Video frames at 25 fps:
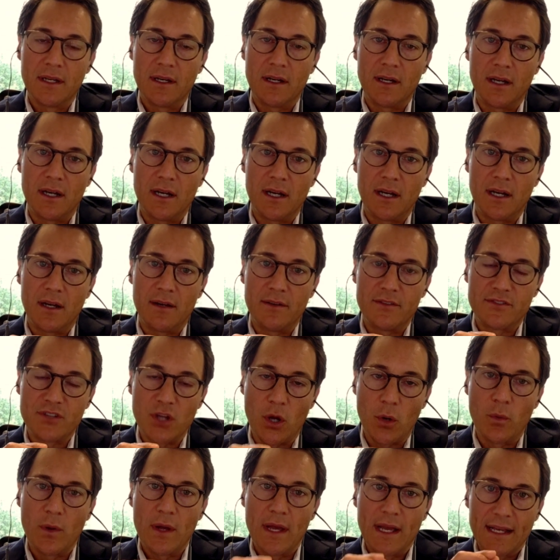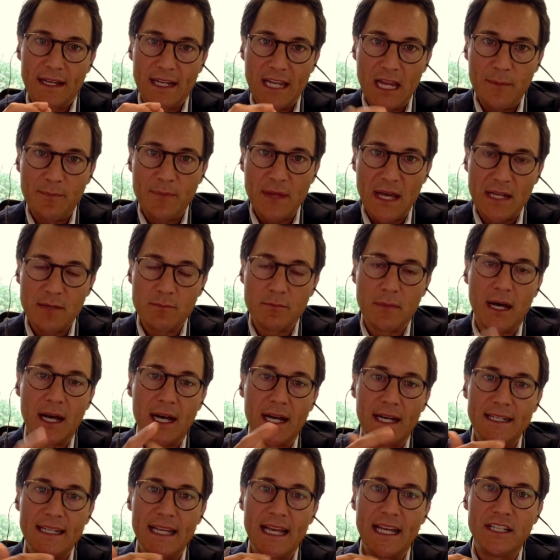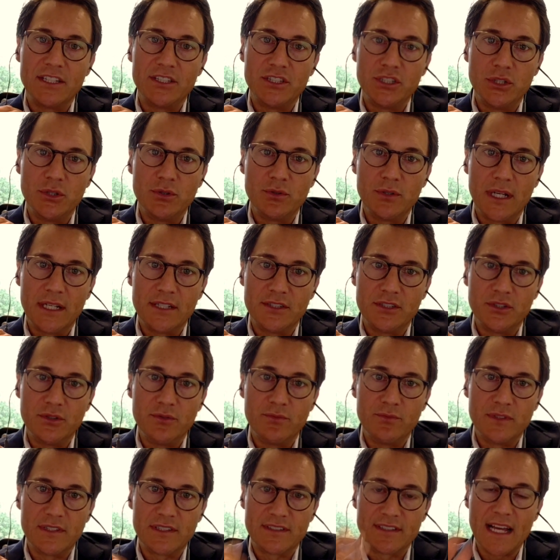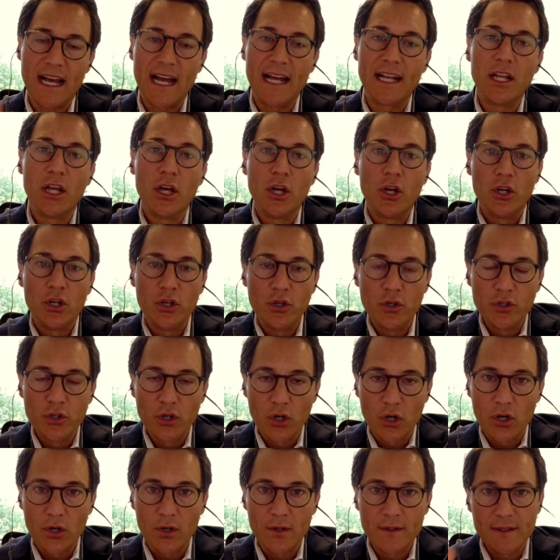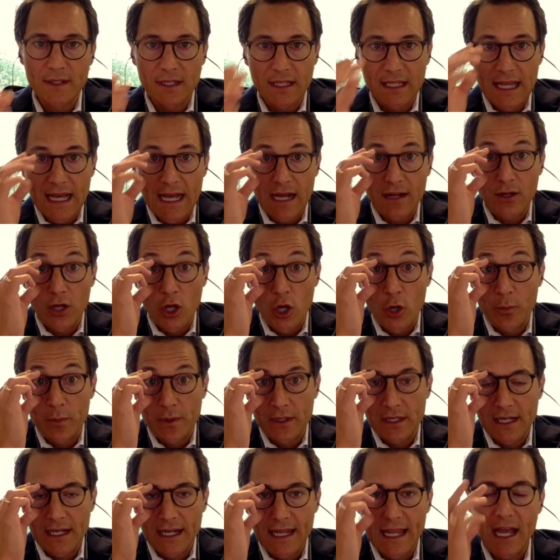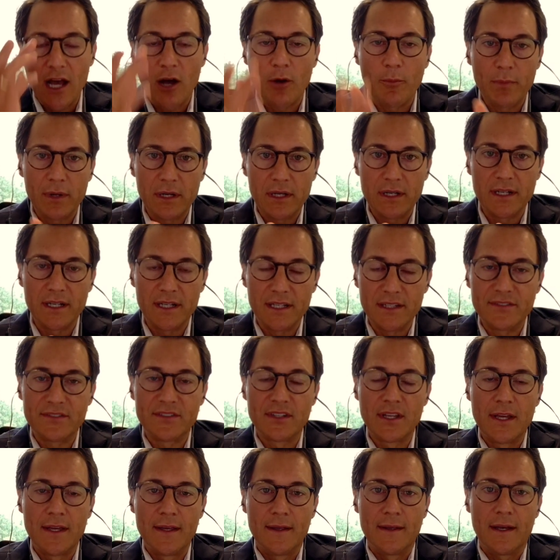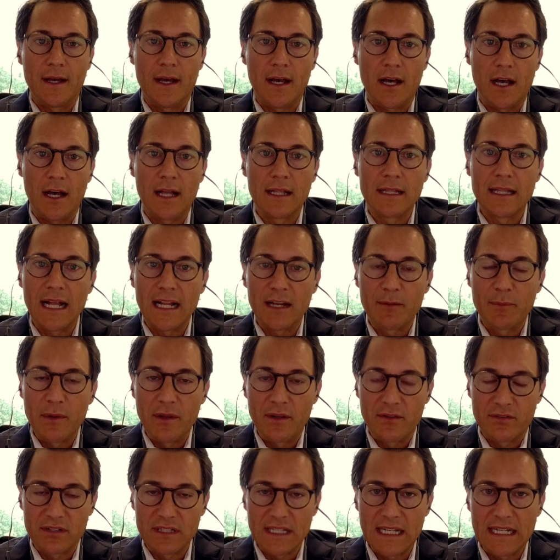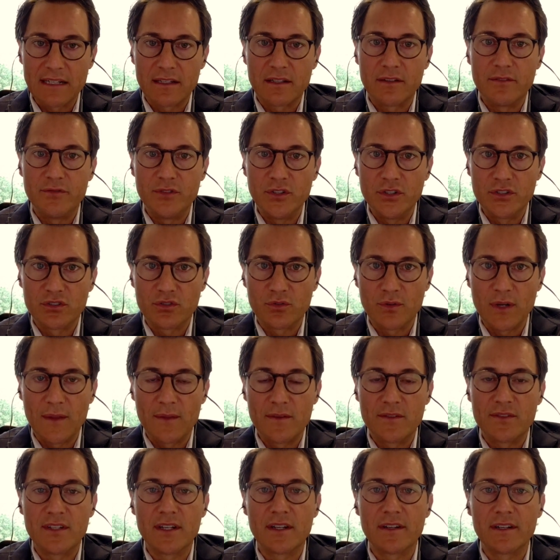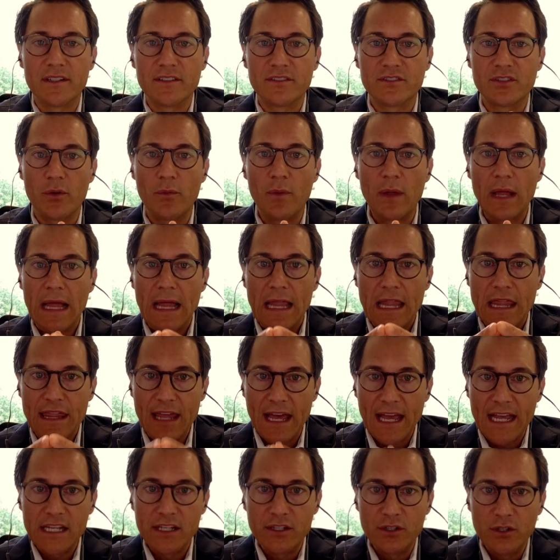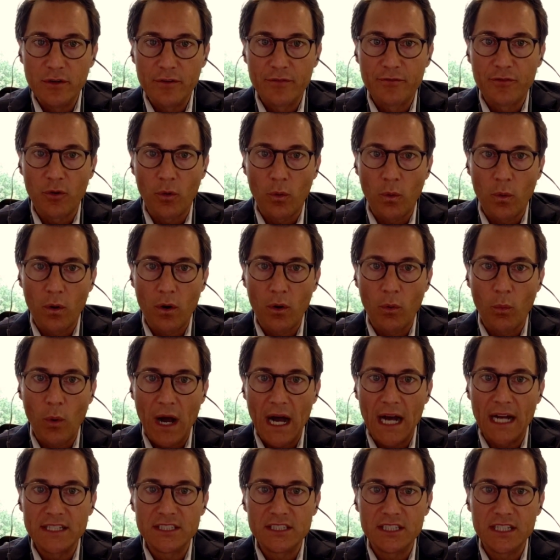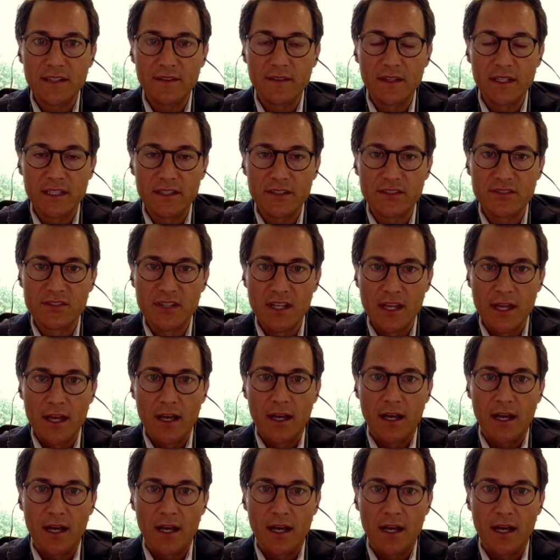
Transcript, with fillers: Uh, so keep that in mind as you as you decide who you're going to allow to open an account because uh, a lot of there's a lot of confusion around this area. So thank you for watching this.